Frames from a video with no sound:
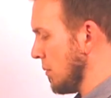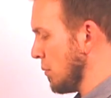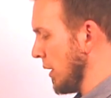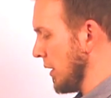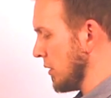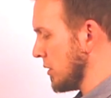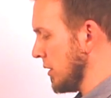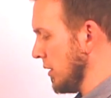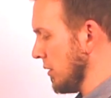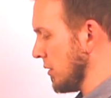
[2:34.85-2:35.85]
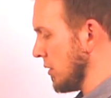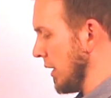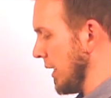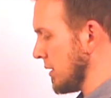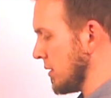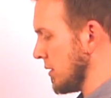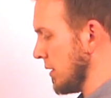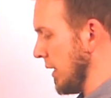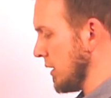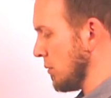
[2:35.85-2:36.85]
brighter still. So that's
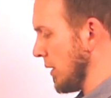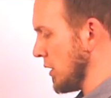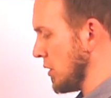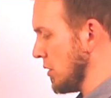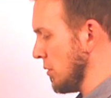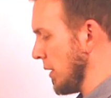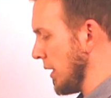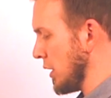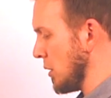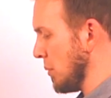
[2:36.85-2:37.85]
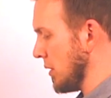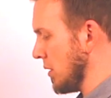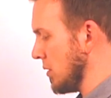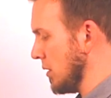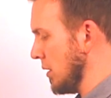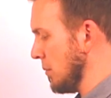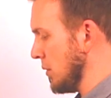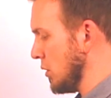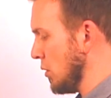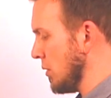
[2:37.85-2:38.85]
that's what I should do, right? I should put the the
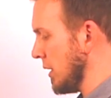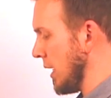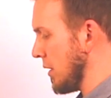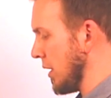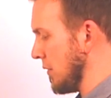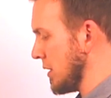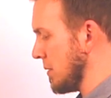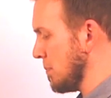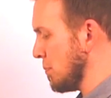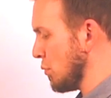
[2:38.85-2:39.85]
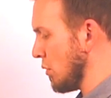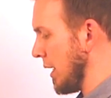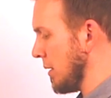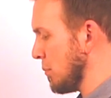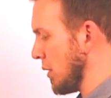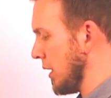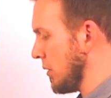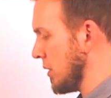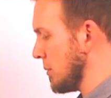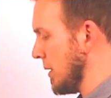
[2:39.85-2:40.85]
two together and have this bright, bright,
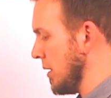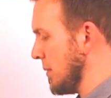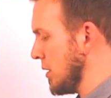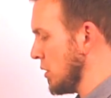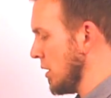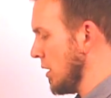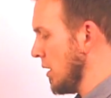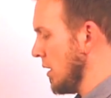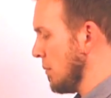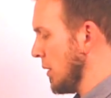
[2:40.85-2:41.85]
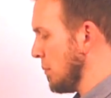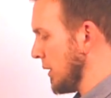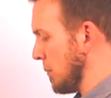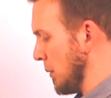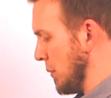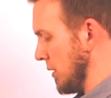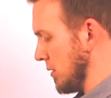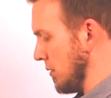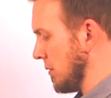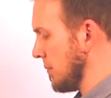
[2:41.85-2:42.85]
crisp image. But pick up your
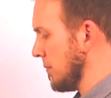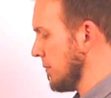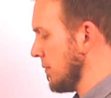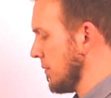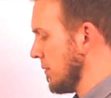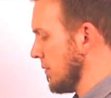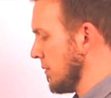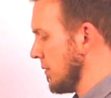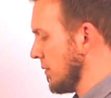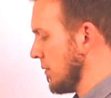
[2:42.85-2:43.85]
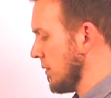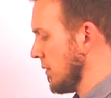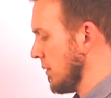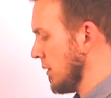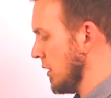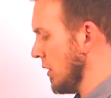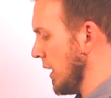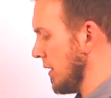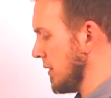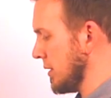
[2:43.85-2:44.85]
pencil. You
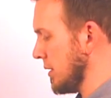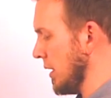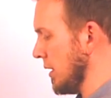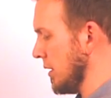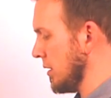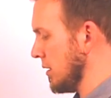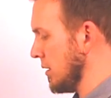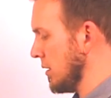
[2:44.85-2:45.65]
can't even see